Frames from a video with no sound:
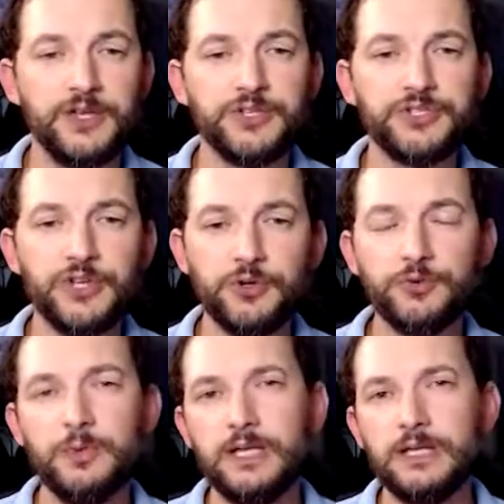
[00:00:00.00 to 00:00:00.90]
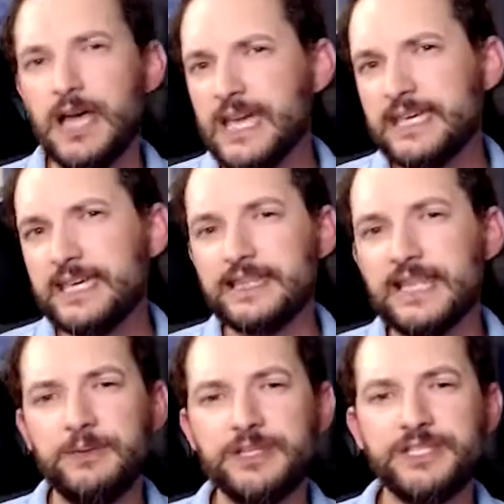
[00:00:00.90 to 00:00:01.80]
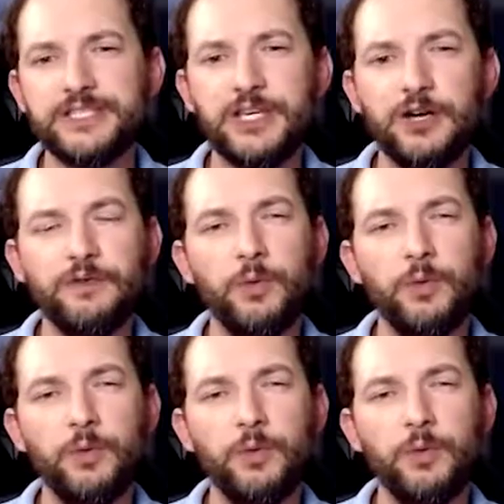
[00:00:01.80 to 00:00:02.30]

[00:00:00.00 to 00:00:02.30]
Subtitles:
So like GitLab itself,